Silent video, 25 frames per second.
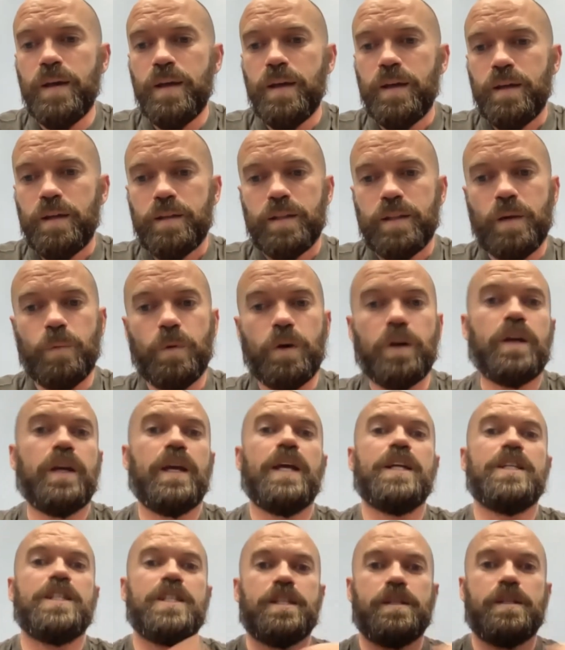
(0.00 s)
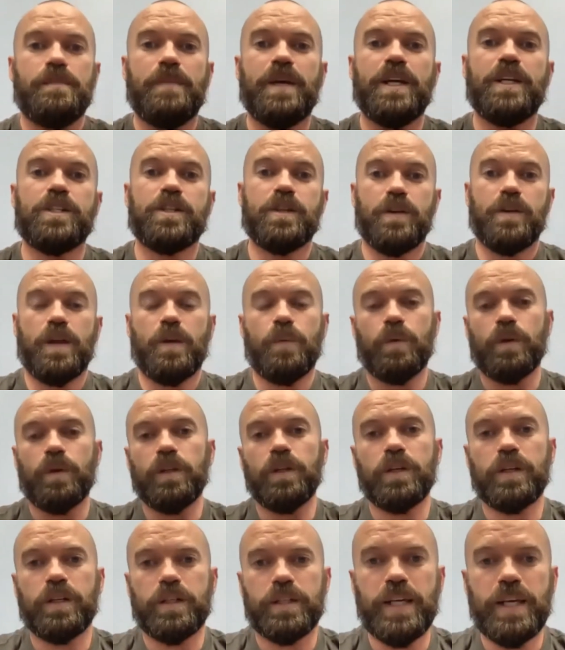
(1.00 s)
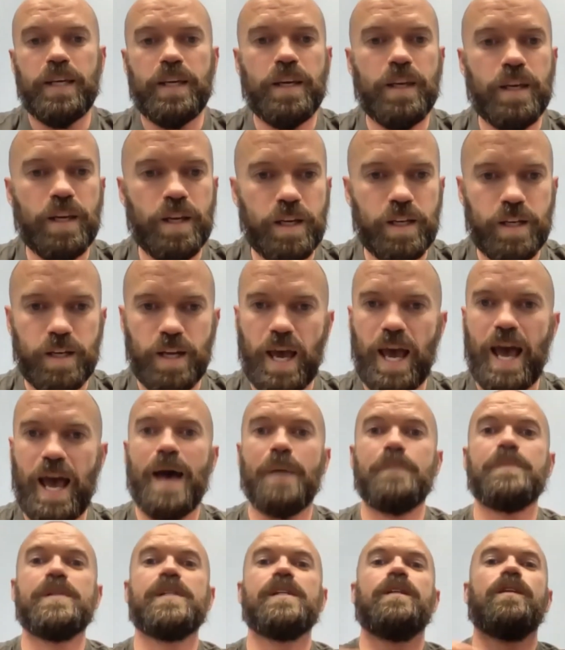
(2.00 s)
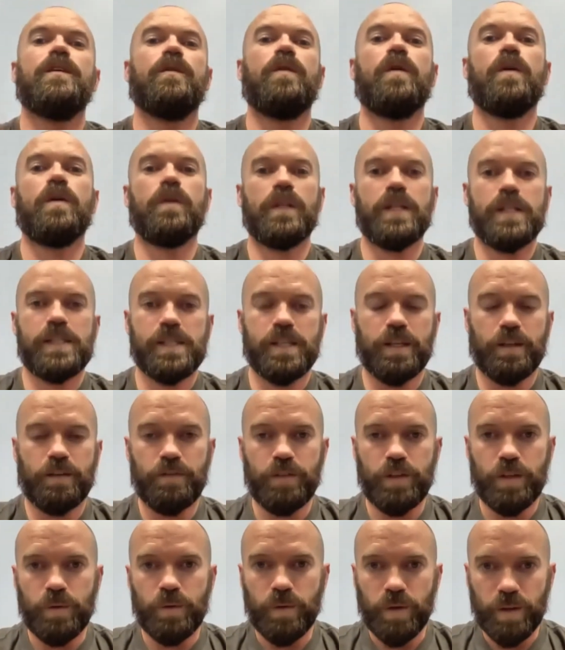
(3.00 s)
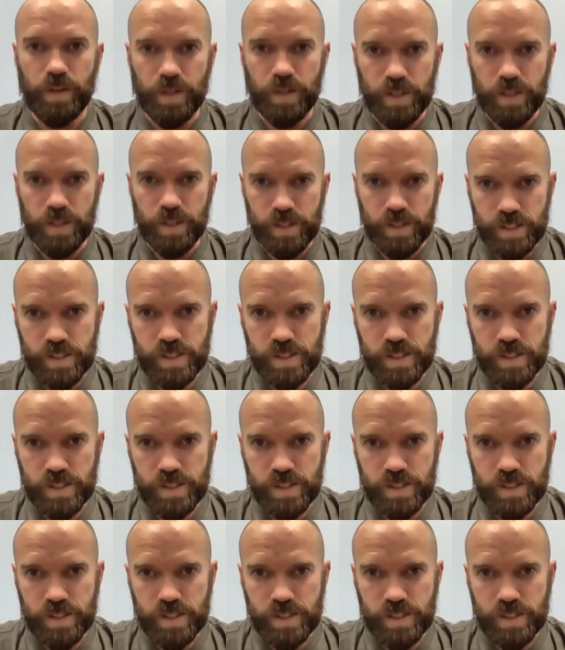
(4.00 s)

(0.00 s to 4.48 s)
that we're engaging to make sure that we're taking an absolute holistic view on this.